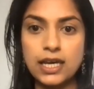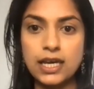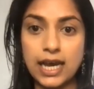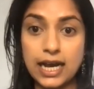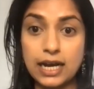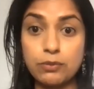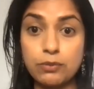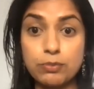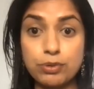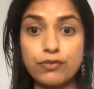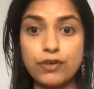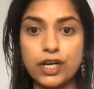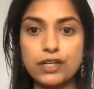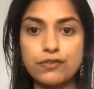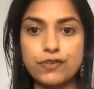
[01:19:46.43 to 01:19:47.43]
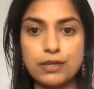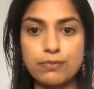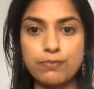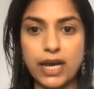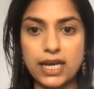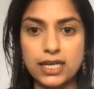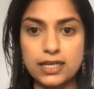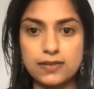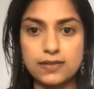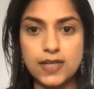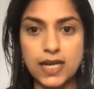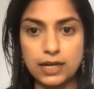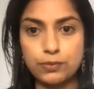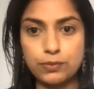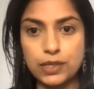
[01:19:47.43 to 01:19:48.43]
how we provide feedback and
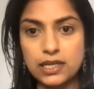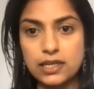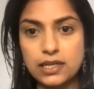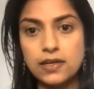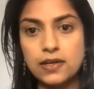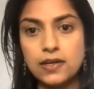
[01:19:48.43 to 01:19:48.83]
how we